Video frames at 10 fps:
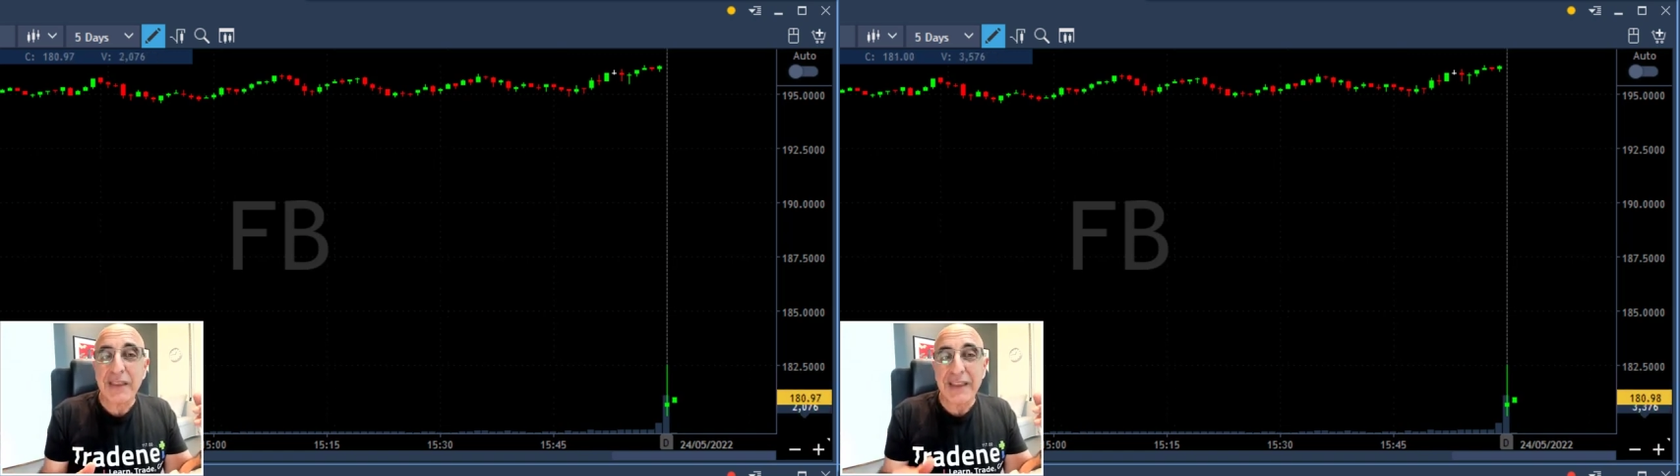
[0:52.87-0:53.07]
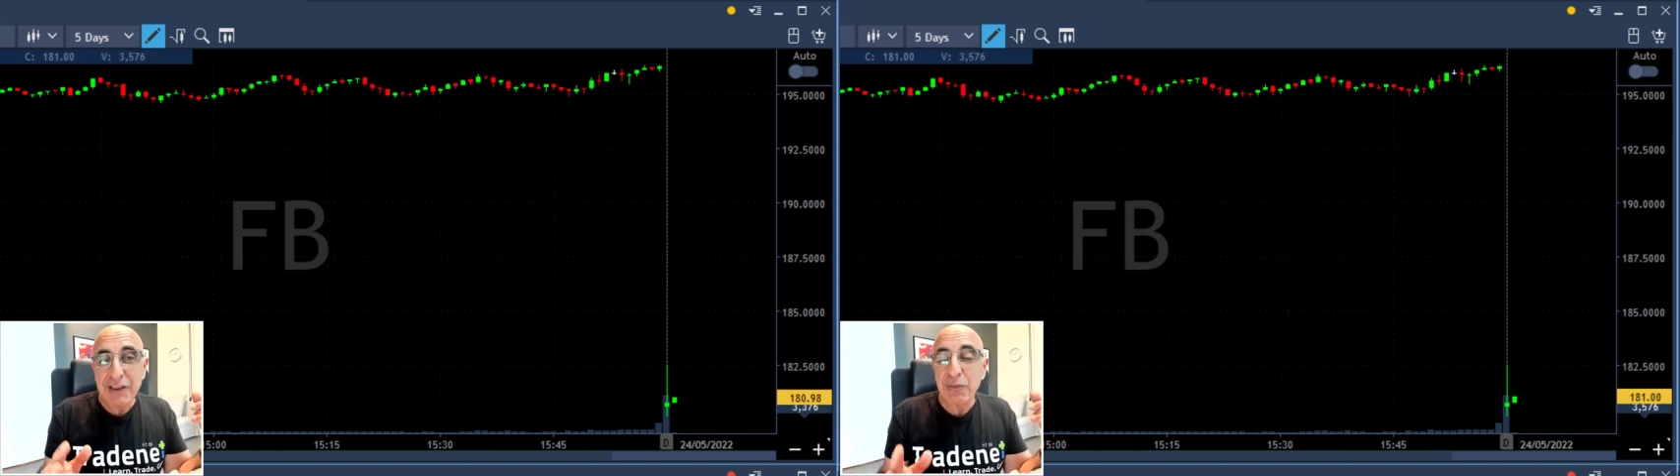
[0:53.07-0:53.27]

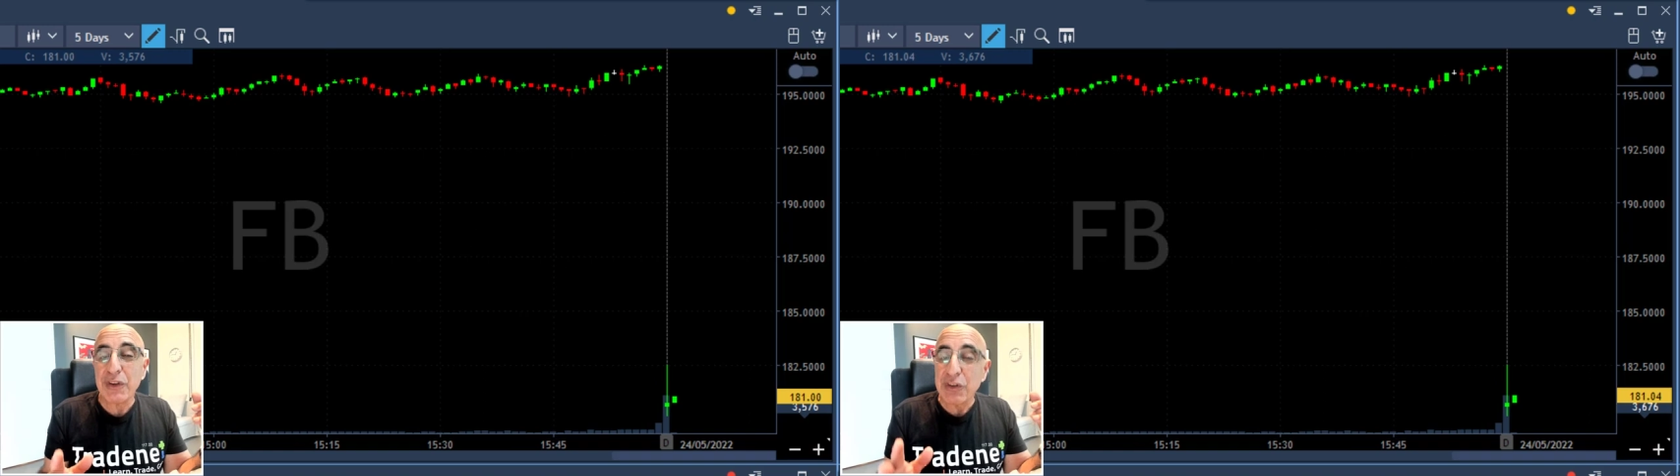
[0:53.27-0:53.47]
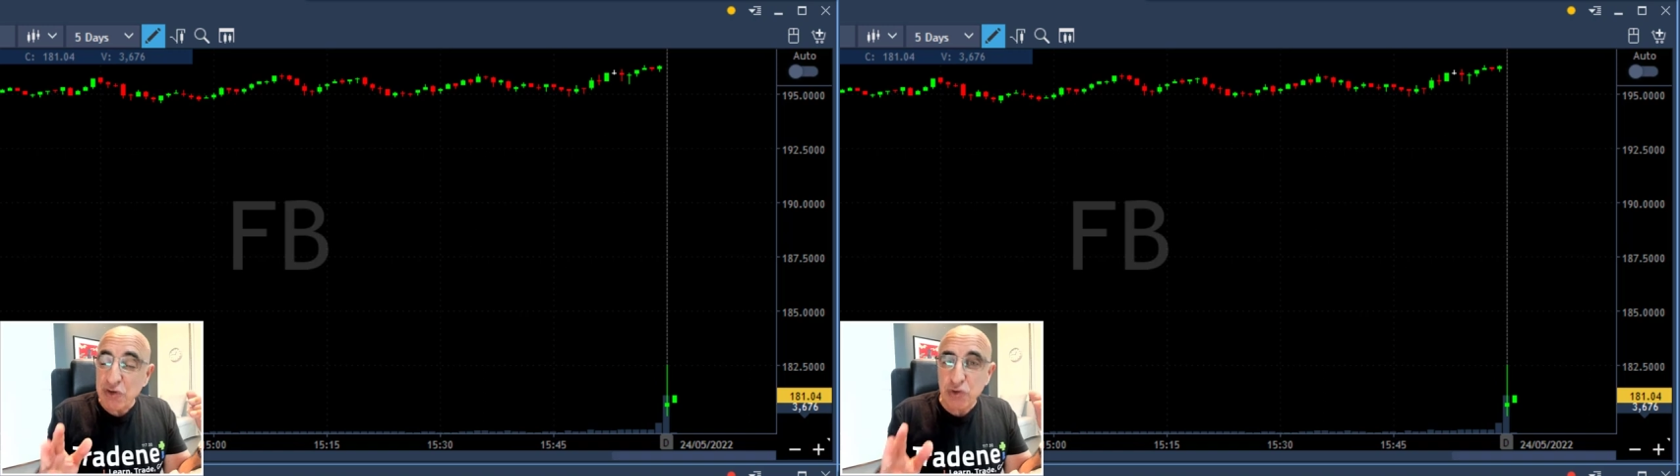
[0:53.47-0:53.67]
that
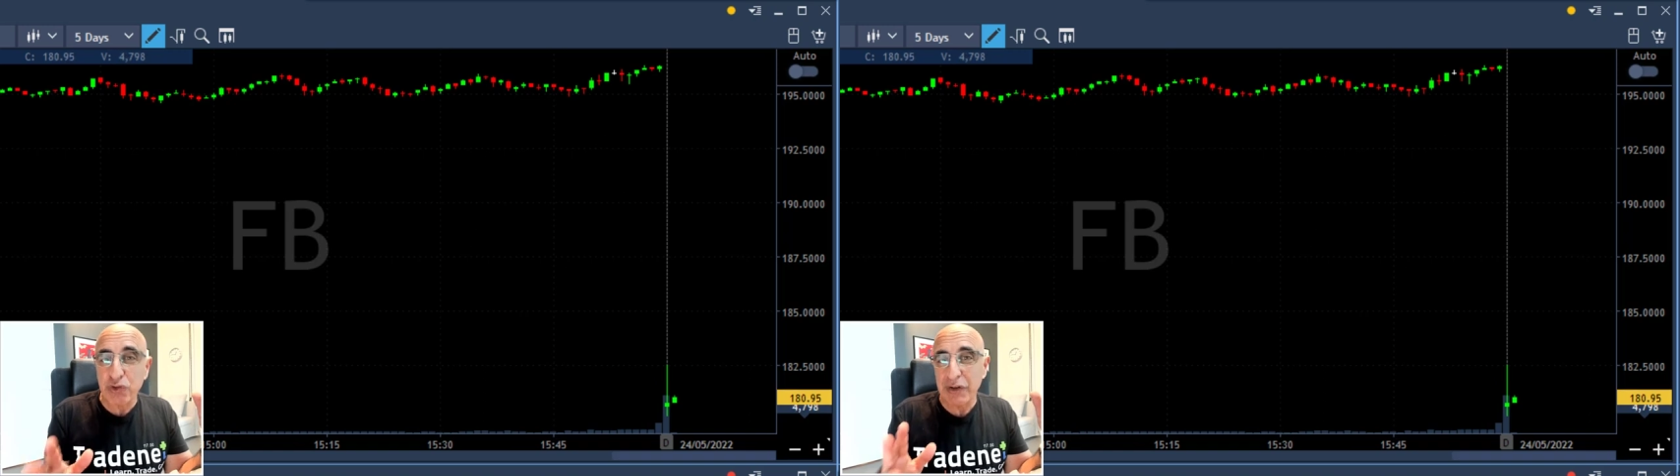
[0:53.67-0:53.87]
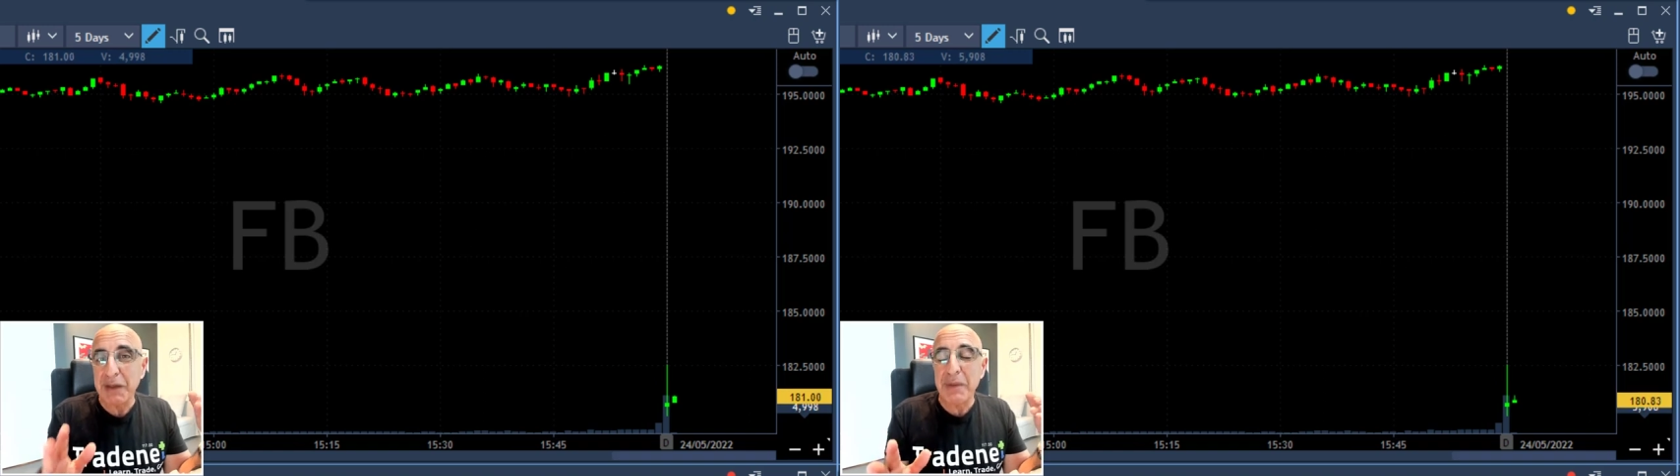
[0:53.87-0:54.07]

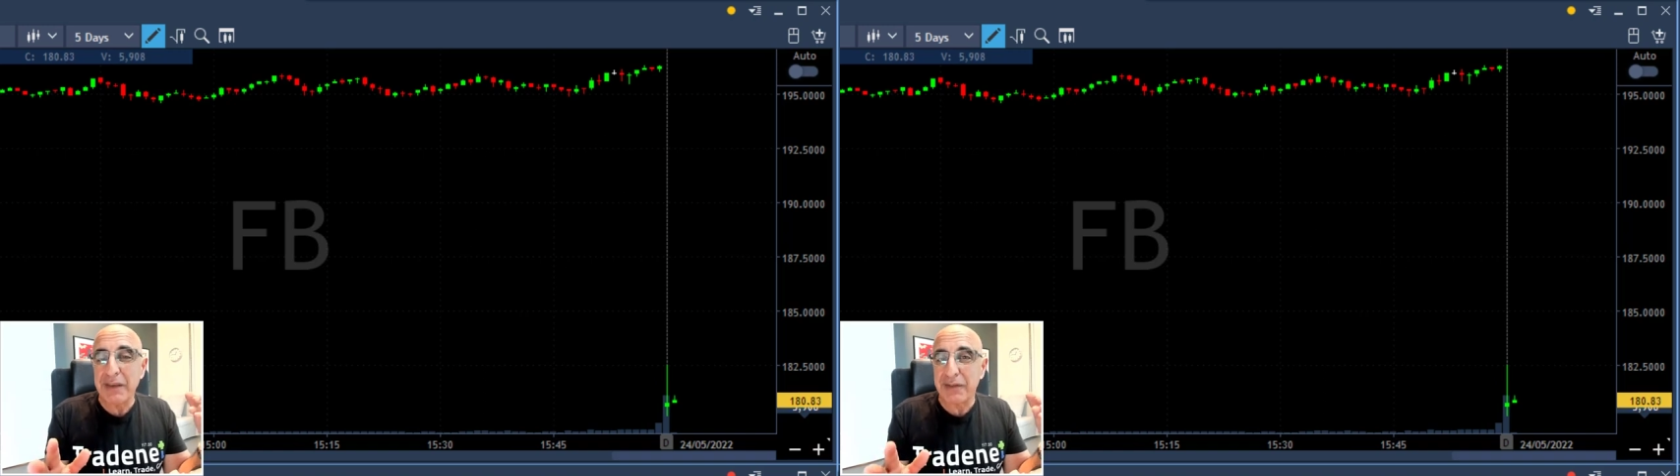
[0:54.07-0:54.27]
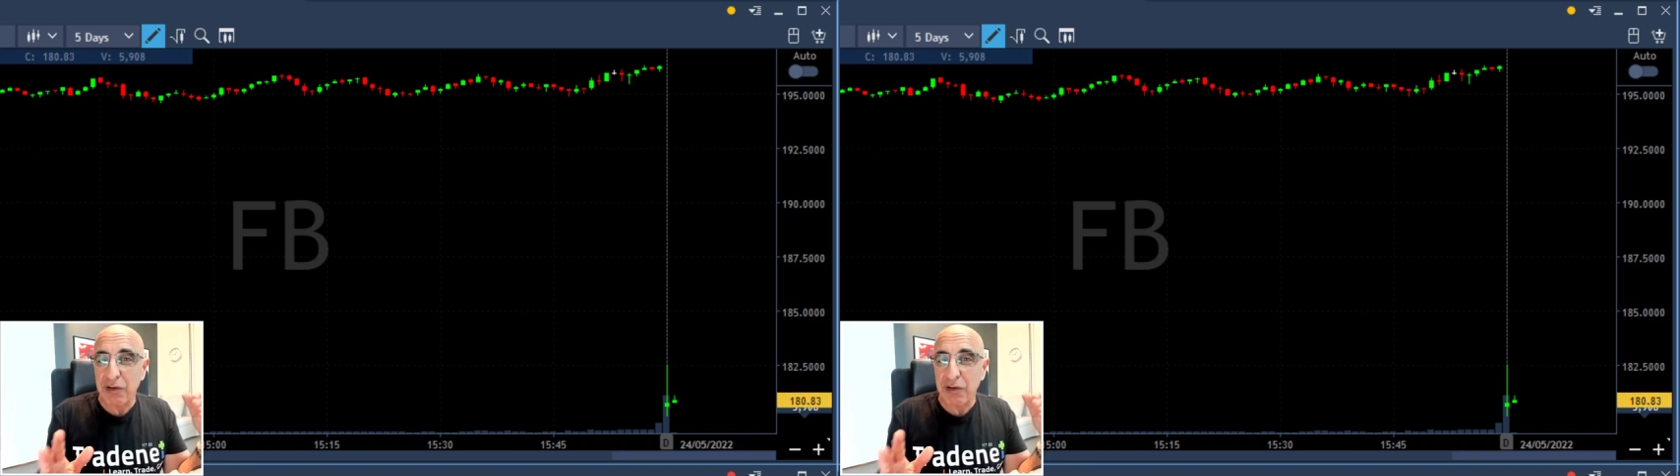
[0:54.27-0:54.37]
usually means a